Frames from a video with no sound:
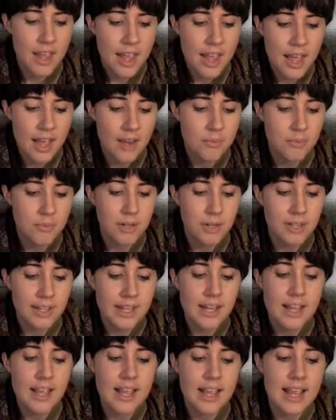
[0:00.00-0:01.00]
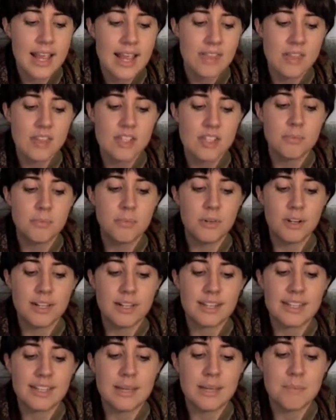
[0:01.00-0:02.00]
And really, in this
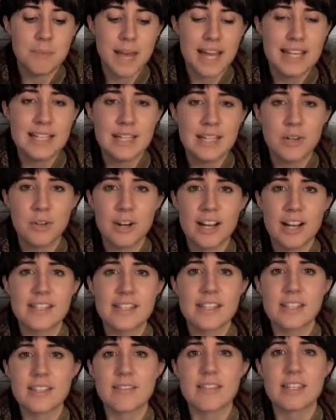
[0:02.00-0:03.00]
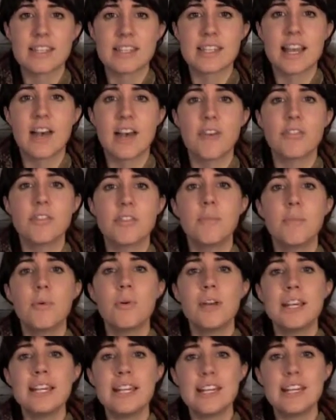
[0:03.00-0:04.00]
book, The Impending Crisis of the South, the
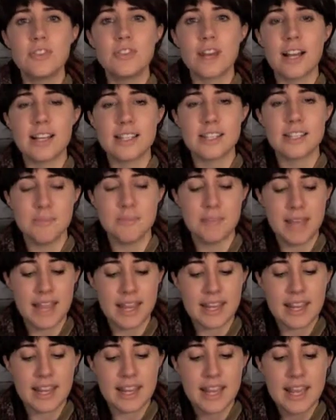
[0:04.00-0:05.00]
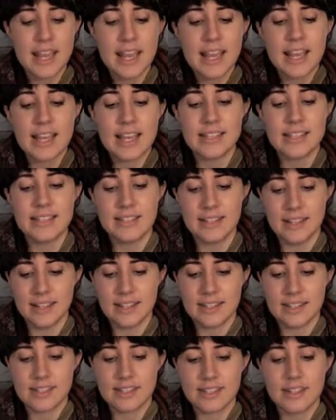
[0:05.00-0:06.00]
point he tries to make is
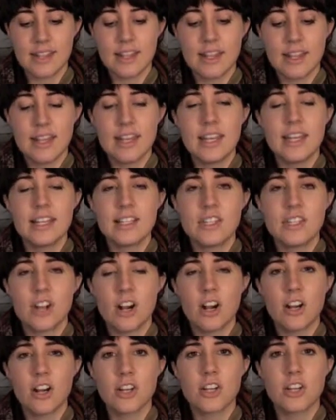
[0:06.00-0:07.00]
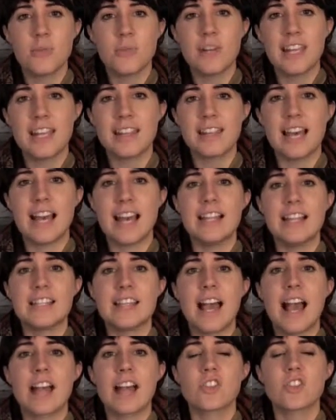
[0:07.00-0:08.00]
this. He's arguing that it's
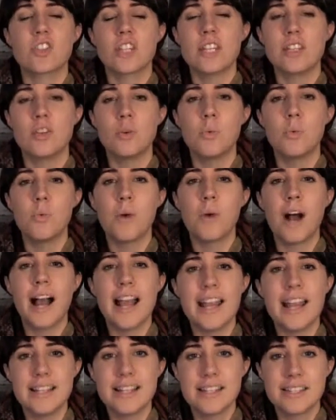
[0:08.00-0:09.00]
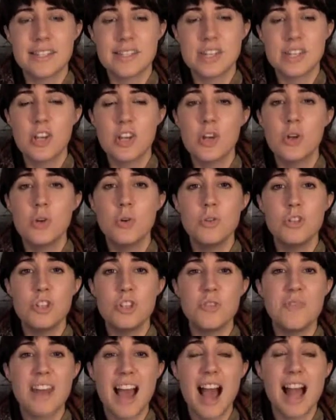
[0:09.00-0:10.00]
actually the whites who do
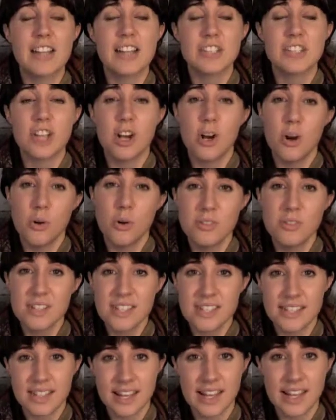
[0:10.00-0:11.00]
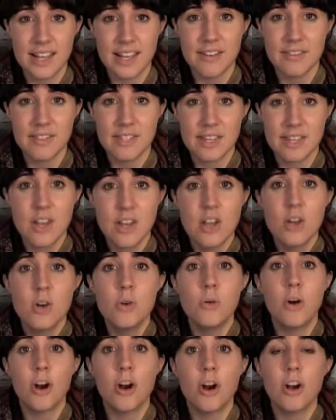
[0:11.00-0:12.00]
not own slaves
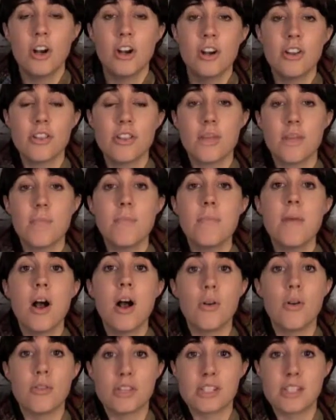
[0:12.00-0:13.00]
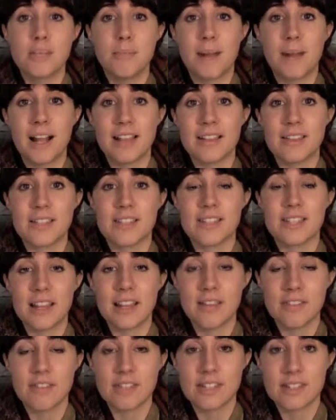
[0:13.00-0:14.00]
who are hurt the most by the
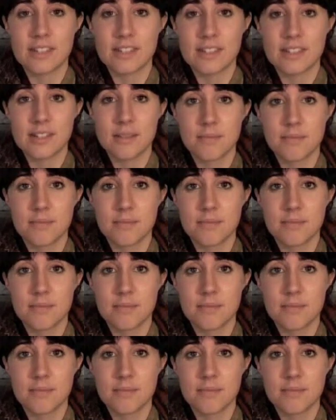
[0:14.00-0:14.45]
slave system.